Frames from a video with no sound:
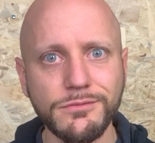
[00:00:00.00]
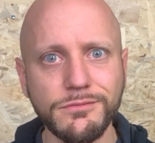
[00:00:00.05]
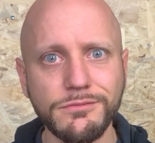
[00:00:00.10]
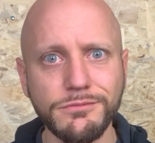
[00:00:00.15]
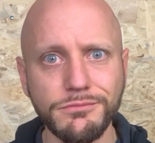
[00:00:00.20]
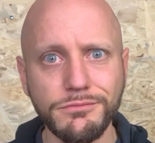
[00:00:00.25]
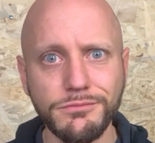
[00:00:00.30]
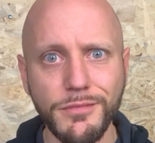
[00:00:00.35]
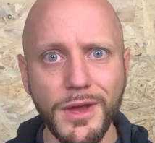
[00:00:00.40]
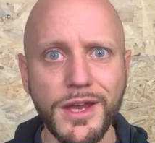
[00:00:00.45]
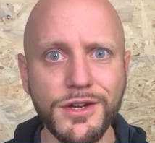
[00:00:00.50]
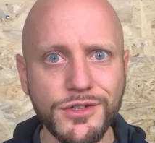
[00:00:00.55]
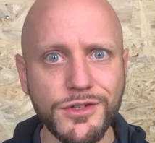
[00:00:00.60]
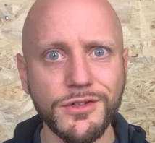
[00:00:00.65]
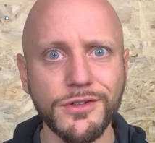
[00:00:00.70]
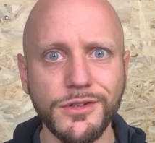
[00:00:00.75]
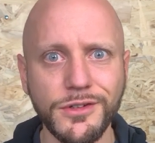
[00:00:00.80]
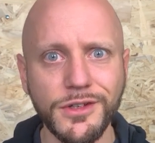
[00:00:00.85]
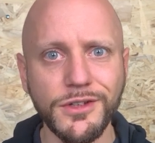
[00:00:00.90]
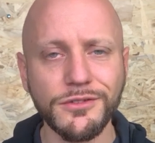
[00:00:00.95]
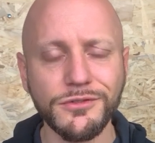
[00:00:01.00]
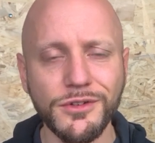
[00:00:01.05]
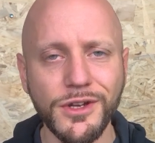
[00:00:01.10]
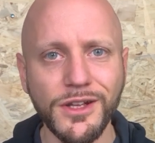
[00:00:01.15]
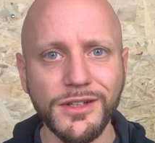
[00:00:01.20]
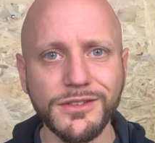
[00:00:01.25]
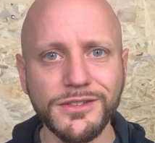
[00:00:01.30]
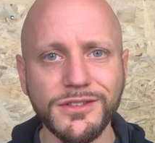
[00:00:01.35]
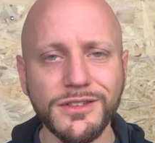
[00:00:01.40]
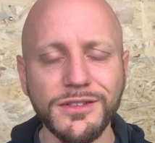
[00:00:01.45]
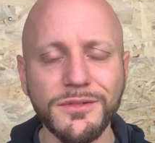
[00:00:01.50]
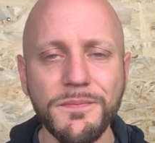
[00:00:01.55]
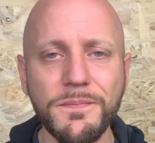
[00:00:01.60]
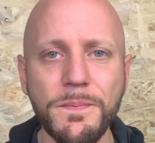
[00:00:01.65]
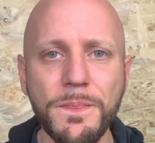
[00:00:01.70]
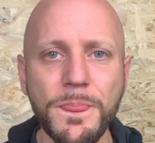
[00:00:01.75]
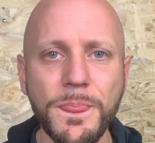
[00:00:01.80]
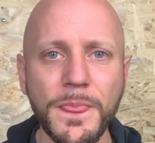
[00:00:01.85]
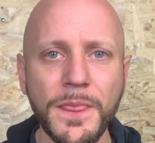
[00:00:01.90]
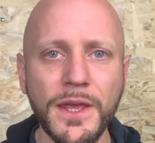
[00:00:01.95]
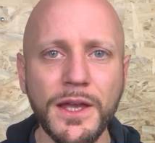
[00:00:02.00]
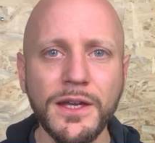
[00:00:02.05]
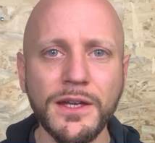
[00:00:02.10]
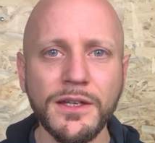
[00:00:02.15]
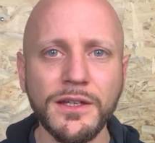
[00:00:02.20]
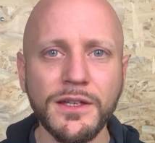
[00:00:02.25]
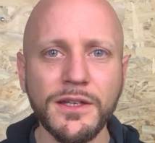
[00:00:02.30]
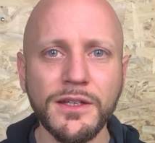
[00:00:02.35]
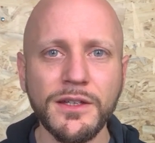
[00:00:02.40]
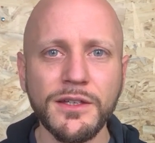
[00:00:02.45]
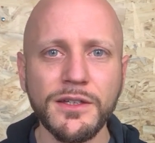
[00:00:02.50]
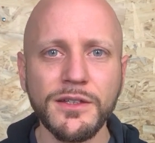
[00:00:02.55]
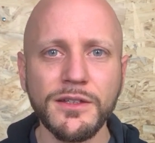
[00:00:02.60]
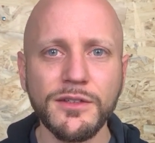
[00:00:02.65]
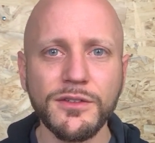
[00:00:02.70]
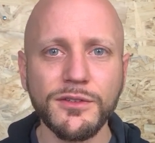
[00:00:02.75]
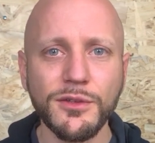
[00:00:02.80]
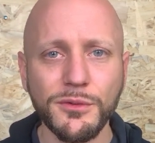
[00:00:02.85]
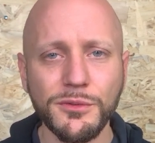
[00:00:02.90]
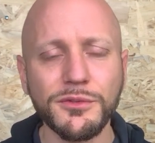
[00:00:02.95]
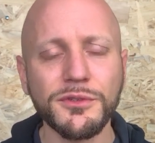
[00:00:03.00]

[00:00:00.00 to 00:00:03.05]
measured in reality. So